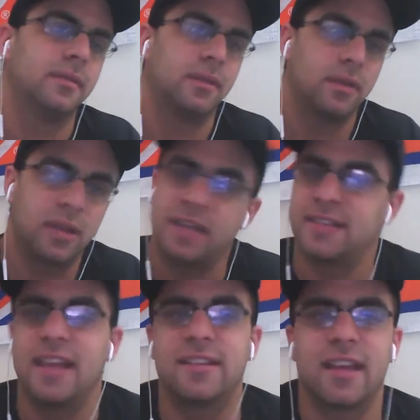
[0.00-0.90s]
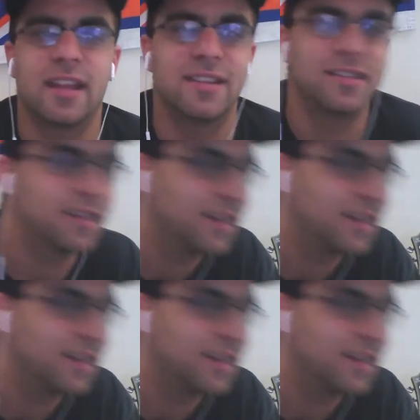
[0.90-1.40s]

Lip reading: You got 10 seconds.